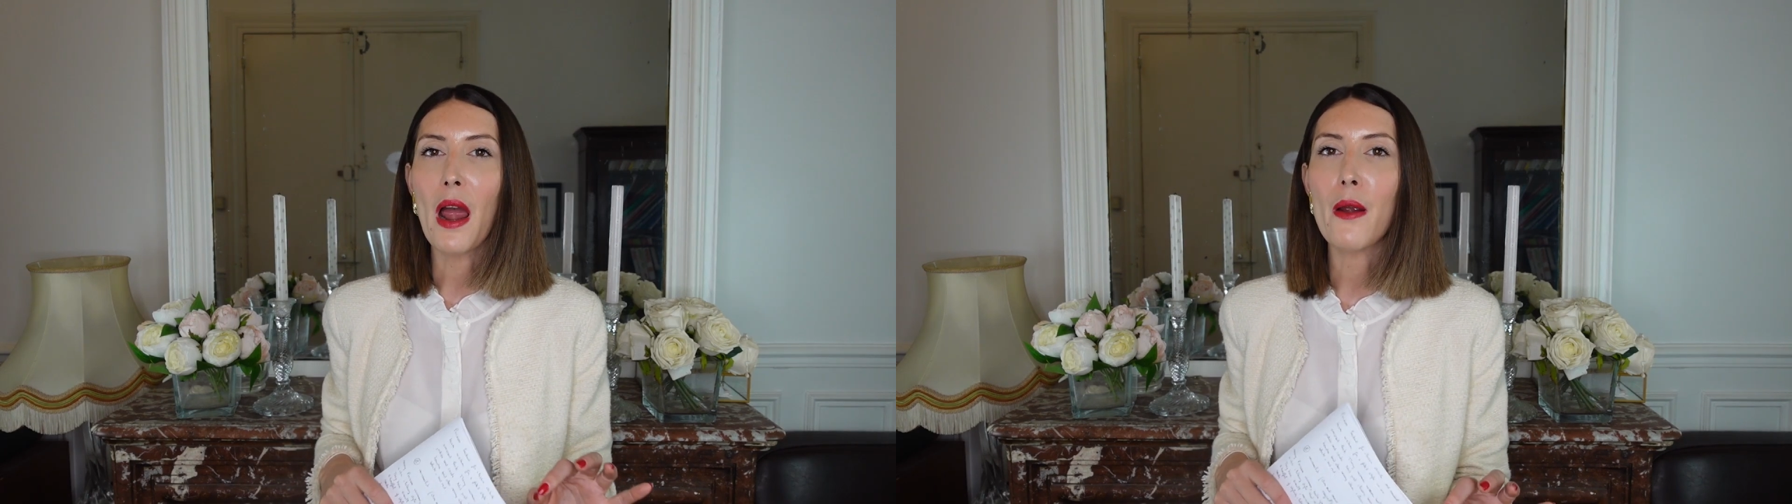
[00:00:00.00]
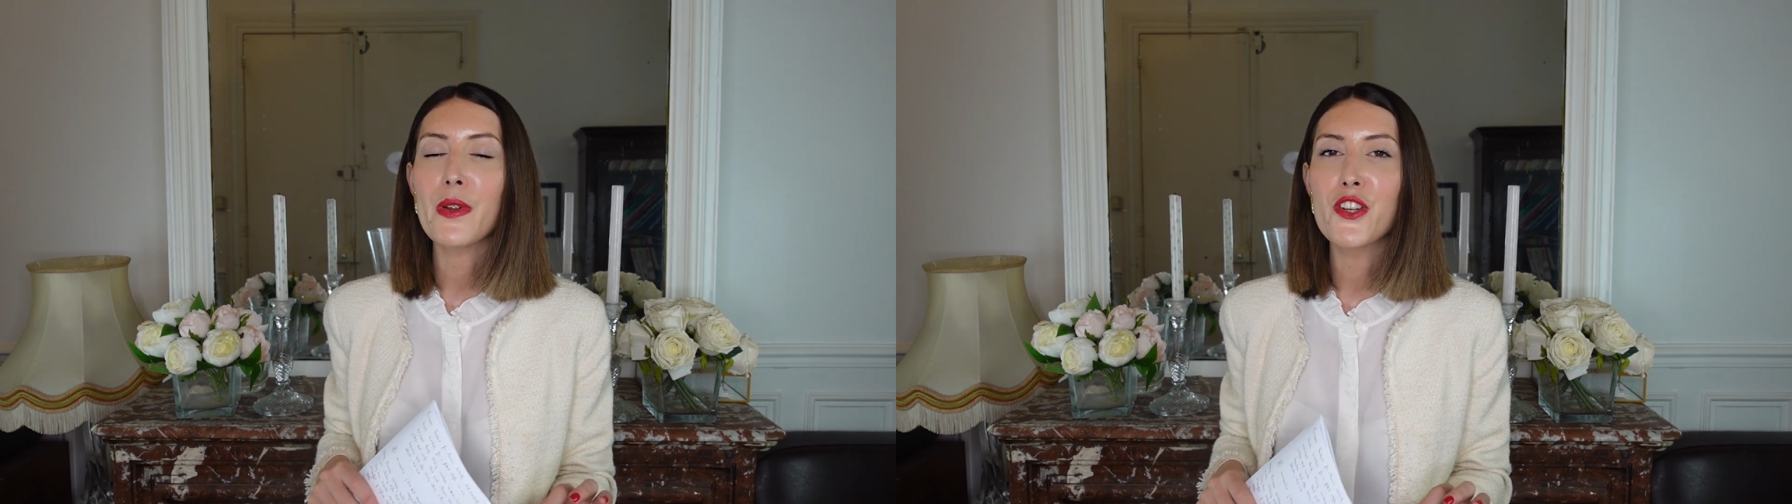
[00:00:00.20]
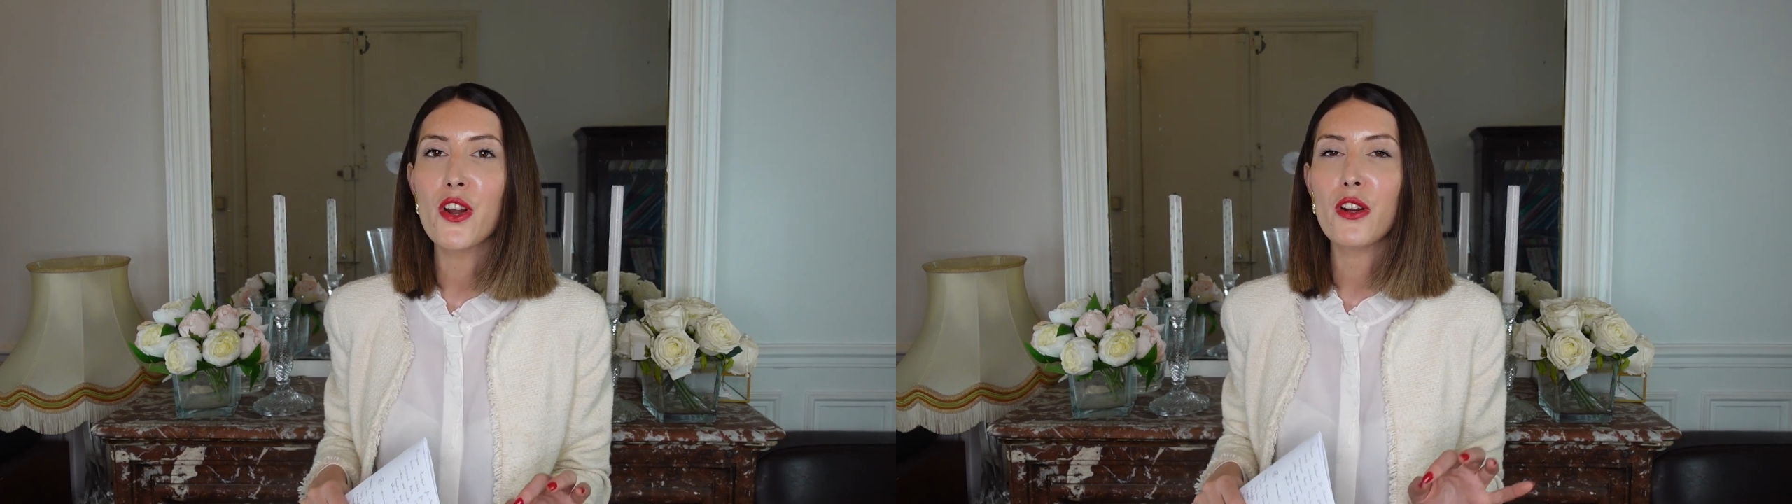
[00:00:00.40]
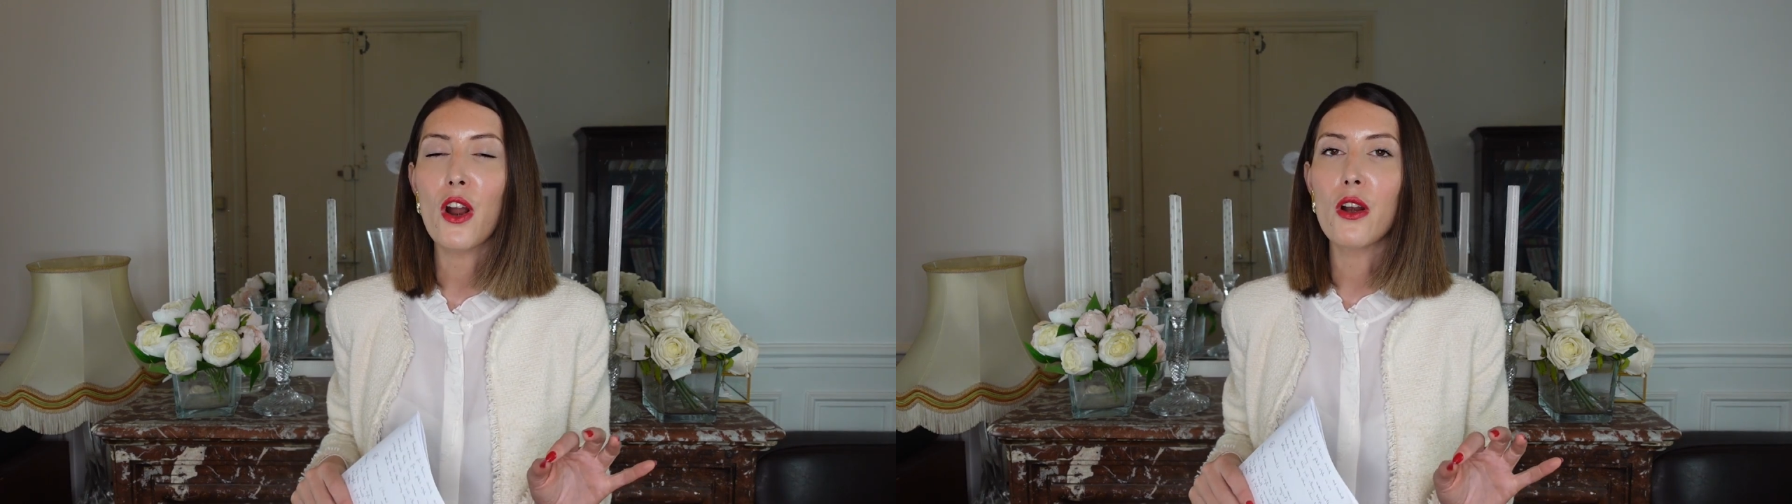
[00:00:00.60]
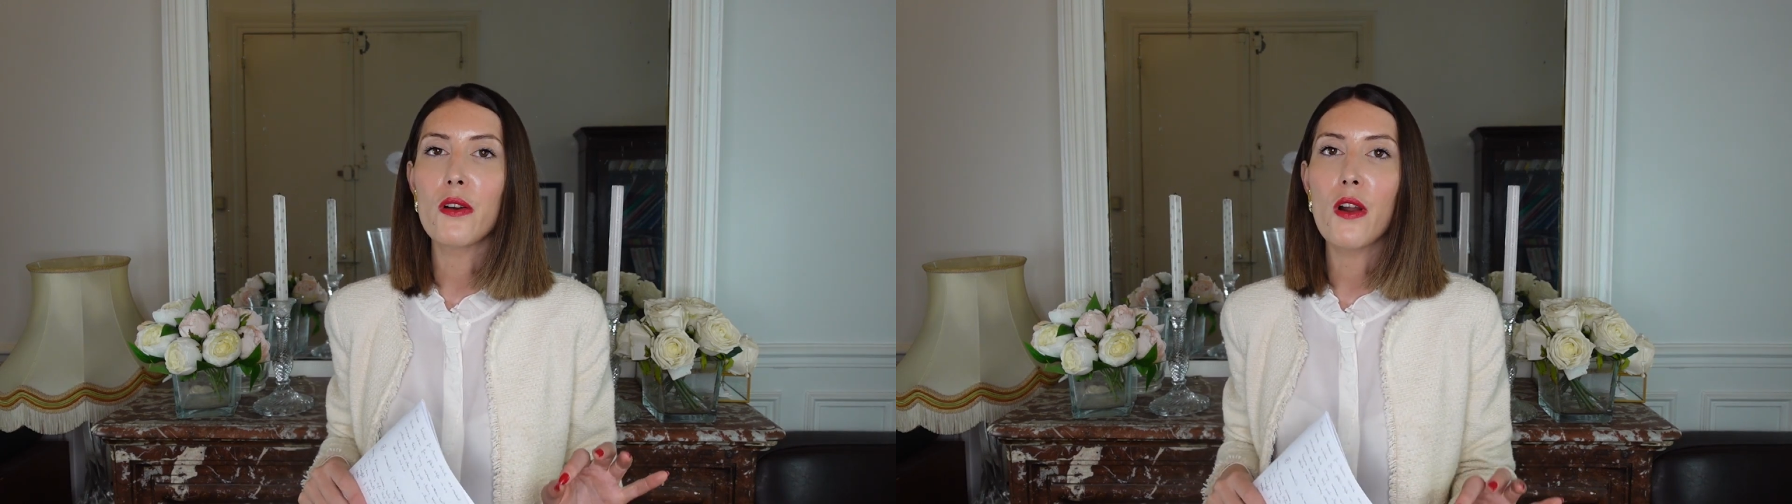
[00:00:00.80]
Parisians
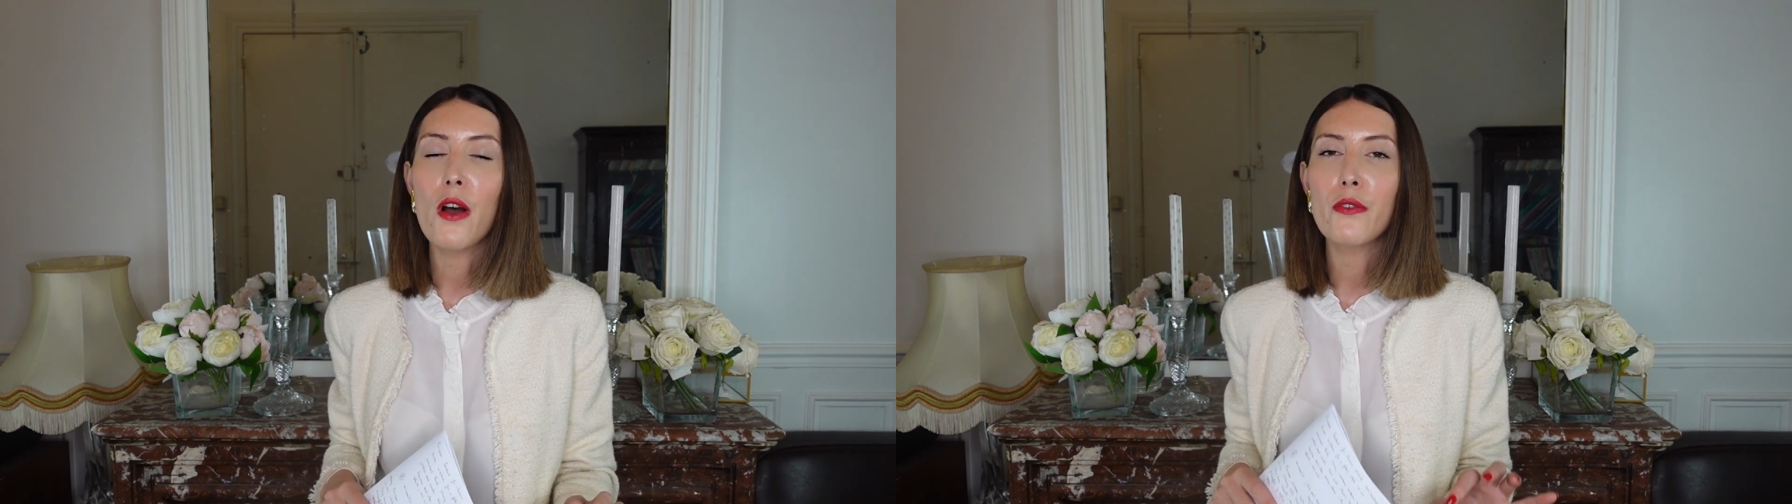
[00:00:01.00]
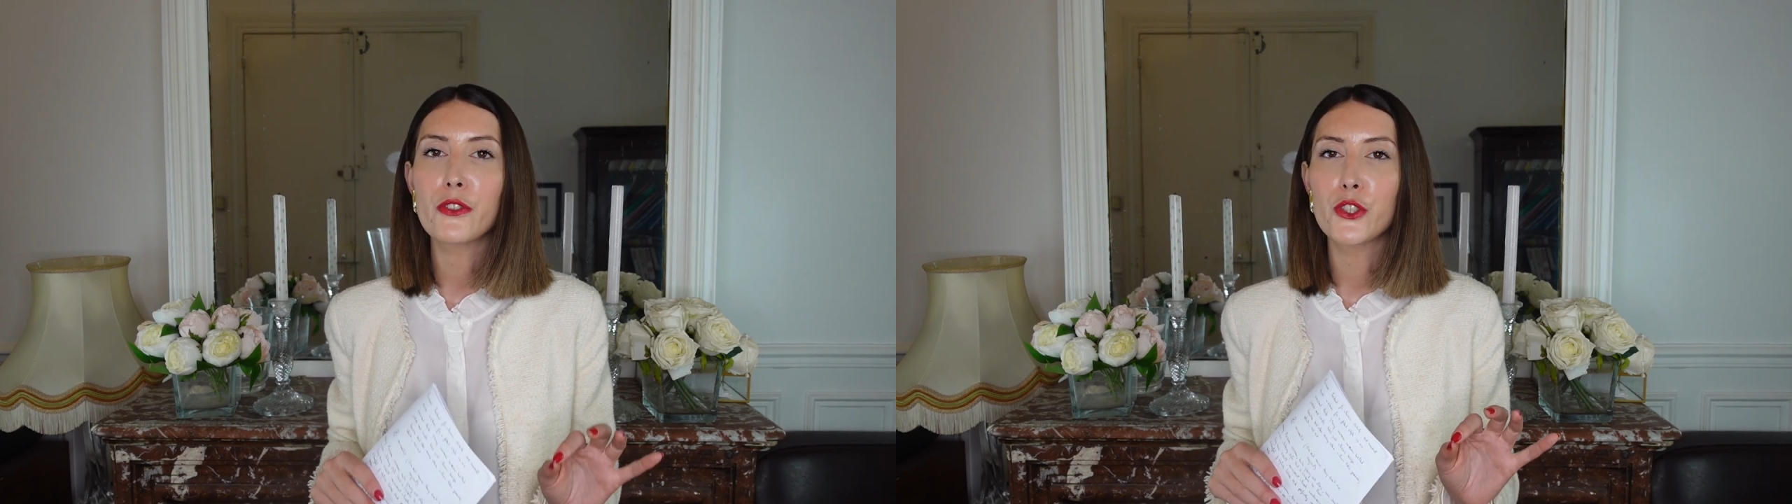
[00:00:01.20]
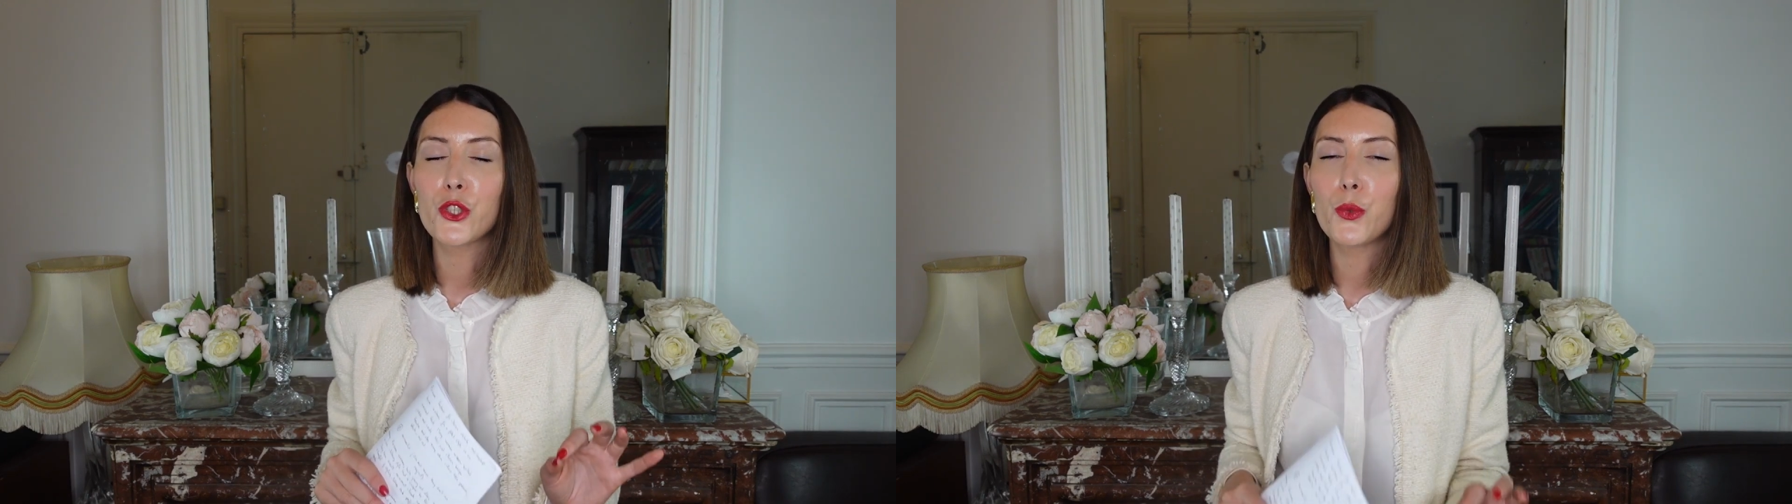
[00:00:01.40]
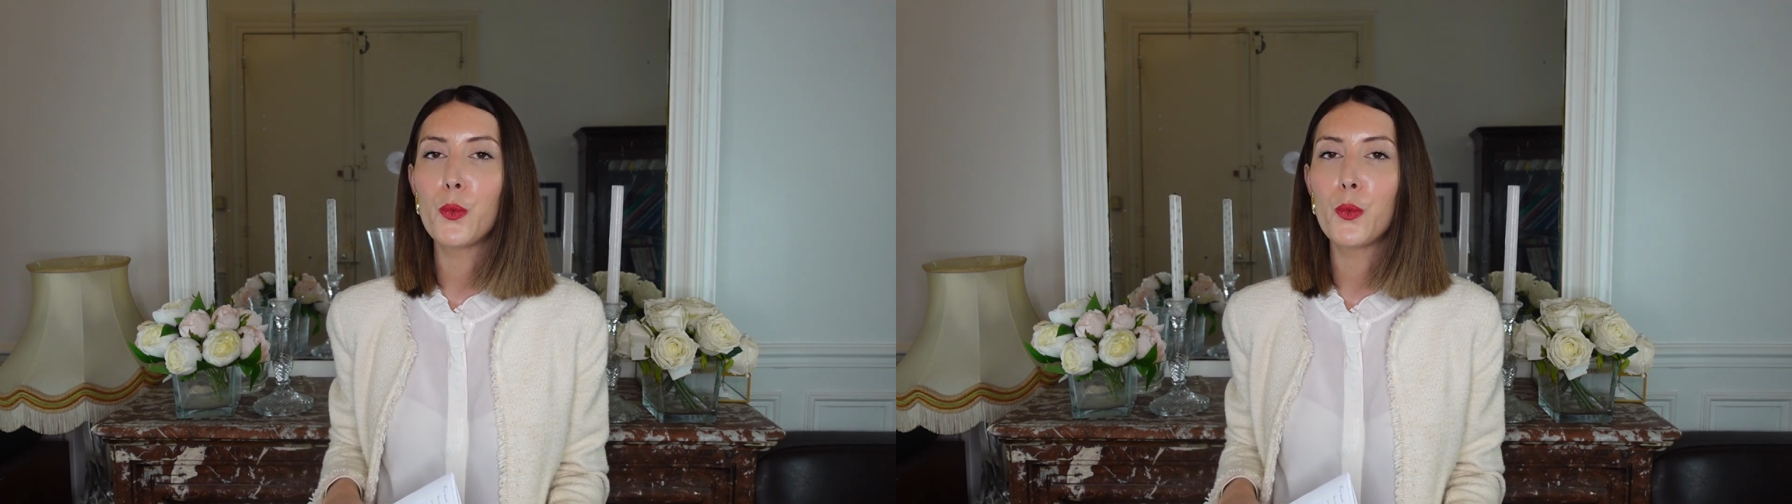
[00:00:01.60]
love to